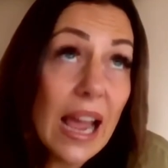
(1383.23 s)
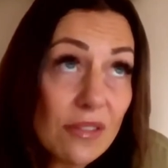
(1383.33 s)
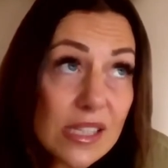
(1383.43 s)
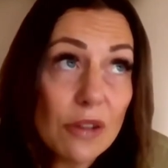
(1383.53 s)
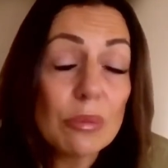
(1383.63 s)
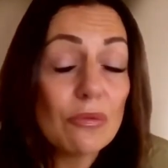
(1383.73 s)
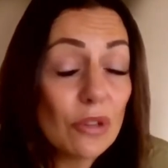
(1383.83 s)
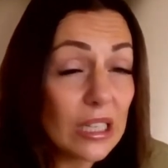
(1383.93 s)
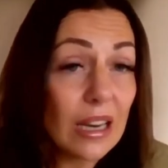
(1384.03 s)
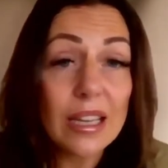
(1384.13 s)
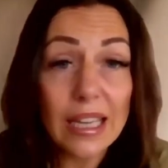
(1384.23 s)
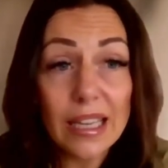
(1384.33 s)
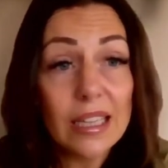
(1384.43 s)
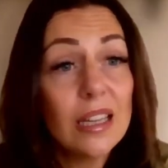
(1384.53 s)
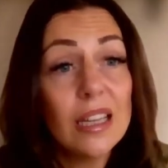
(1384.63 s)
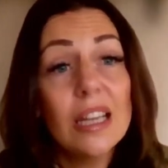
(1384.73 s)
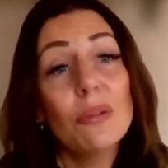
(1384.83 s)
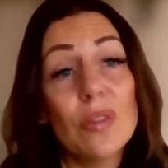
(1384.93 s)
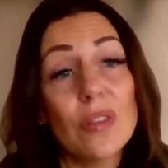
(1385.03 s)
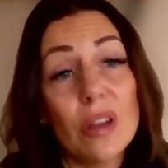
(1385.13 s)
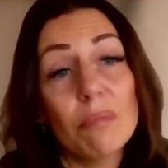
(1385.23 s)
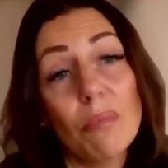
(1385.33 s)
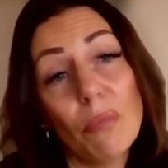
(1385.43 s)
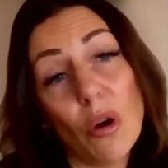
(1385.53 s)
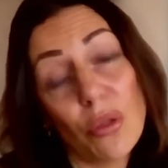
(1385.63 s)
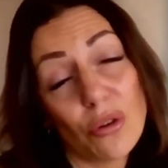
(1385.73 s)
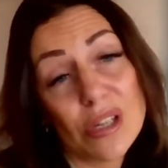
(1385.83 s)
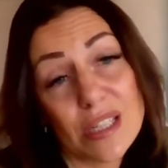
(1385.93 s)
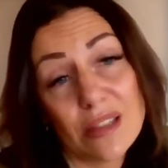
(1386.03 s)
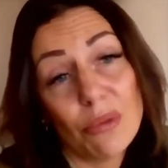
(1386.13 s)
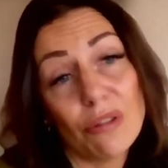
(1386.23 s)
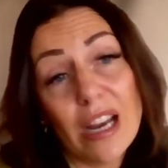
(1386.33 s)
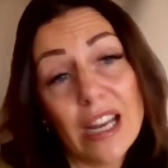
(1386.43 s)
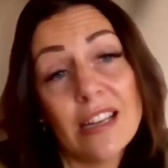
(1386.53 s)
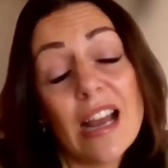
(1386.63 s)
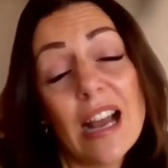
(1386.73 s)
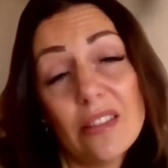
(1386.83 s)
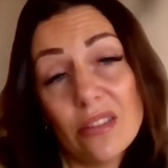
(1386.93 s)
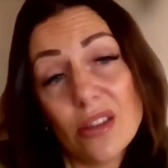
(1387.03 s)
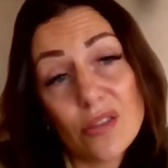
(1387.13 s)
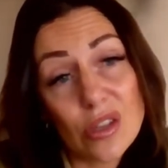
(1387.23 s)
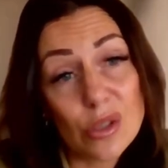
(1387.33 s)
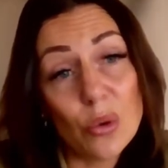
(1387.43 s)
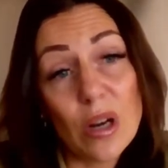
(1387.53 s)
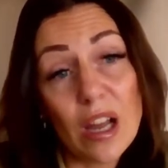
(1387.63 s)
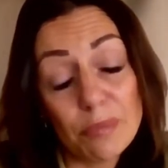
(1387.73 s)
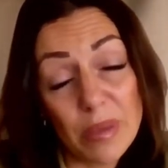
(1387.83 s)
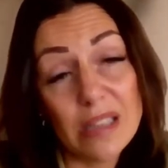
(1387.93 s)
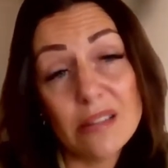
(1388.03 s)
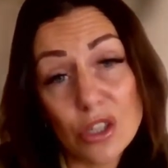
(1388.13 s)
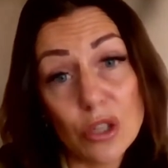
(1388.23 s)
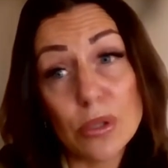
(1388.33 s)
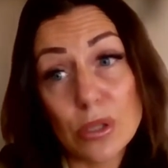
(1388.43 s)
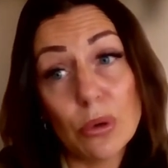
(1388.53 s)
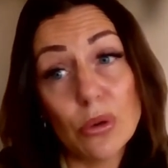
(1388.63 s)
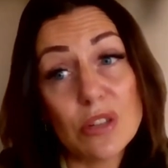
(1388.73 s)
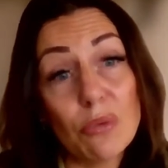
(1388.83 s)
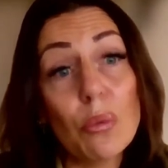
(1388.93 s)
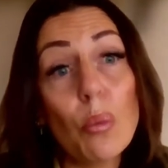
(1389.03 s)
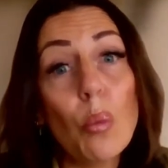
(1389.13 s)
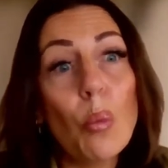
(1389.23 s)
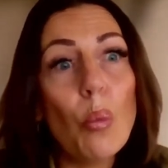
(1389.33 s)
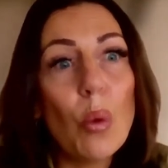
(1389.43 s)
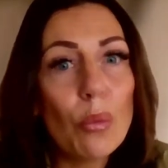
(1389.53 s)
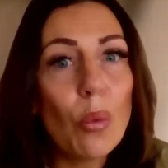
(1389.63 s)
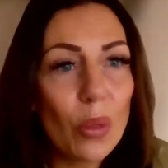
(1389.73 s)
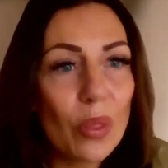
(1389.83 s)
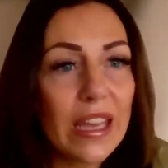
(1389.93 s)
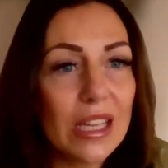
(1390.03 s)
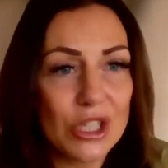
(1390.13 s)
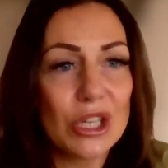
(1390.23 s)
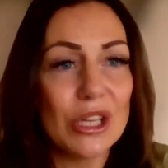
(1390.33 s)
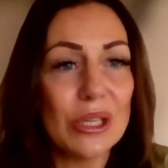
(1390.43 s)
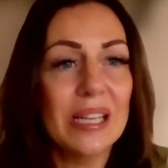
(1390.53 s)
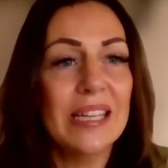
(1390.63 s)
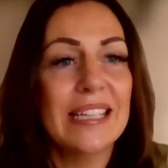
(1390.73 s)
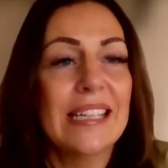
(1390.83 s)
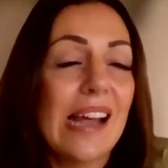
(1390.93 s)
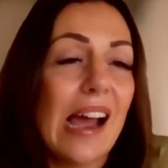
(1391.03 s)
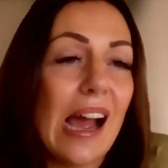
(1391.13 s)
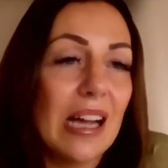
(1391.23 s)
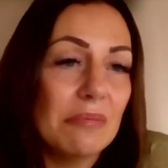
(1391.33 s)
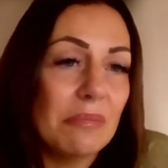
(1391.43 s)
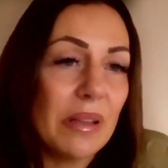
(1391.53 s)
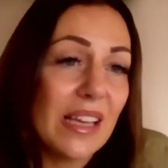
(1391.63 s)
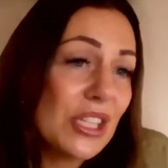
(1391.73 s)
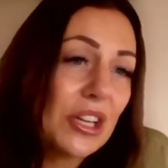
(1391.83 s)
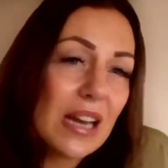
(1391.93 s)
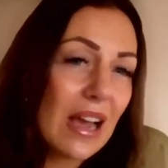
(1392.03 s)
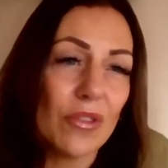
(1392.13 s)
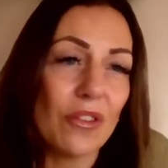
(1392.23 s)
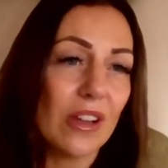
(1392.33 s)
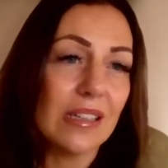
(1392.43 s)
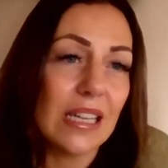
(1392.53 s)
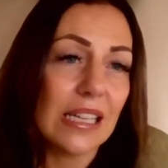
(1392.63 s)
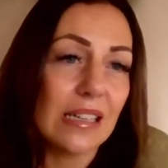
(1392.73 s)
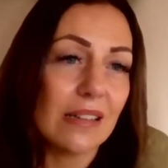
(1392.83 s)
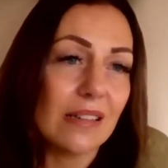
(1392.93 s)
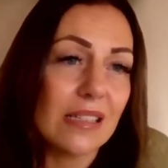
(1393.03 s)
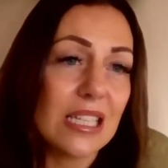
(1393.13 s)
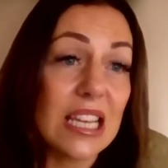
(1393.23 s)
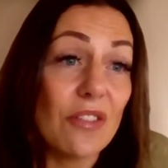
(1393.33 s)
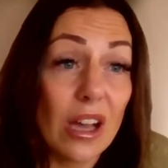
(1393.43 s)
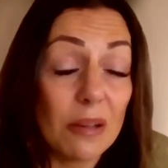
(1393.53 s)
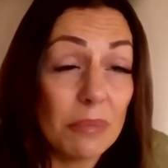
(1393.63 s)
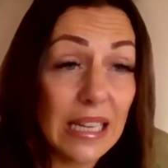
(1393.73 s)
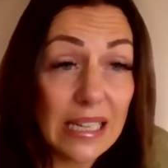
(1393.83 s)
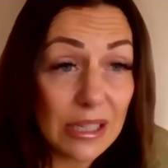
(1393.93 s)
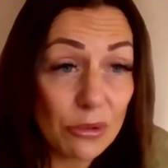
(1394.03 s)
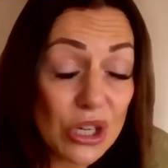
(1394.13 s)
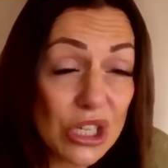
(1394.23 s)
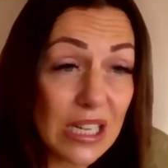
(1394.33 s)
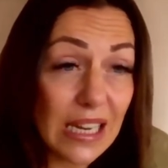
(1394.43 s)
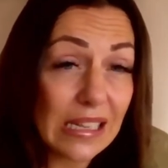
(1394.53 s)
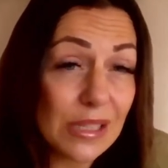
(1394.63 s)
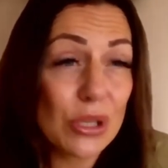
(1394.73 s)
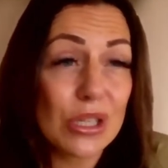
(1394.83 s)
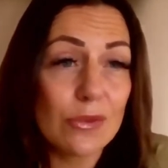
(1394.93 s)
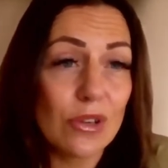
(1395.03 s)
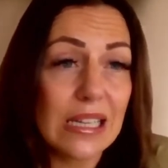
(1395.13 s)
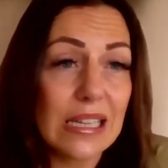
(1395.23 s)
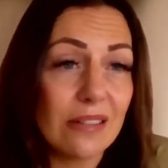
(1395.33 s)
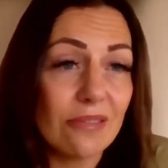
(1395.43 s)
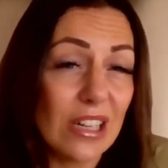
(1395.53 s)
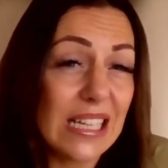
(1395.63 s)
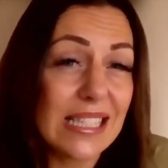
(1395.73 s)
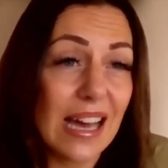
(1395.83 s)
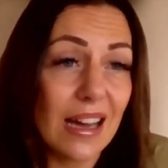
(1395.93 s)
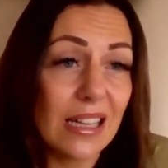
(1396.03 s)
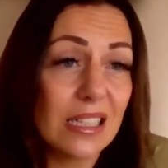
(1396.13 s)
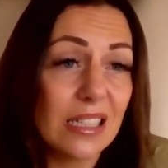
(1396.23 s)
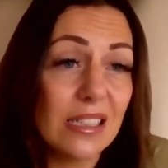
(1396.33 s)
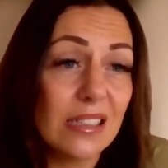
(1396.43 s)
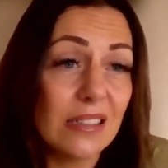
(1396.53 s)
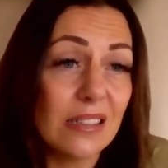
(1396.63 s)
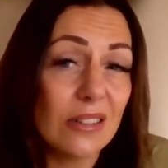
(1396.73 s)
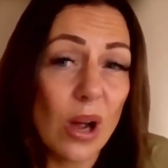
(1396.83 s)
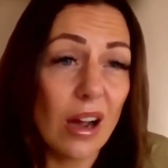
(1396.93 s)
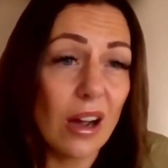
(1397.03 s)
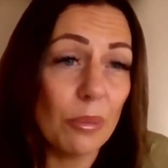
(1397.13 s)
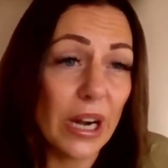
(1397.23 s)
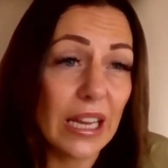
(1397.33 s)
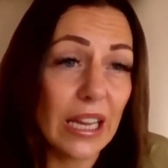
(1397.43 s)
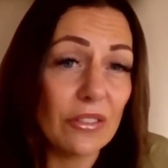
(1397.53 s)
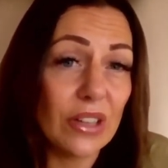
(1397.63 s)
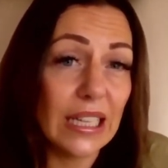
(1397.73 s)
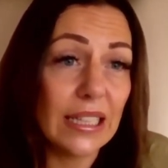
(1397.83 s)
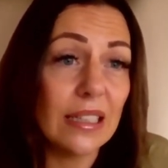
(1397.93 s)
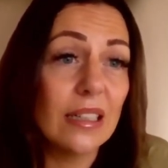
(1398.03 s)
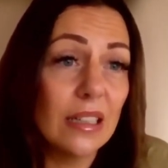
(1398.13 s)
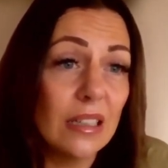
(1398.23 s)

I have to say, we've been really lucky with the authority that we're in, and the school have been super supportive with what they can do. But they don't have the funding to give her completely what she needs, which is really, really sad and quite heartbreaking, really.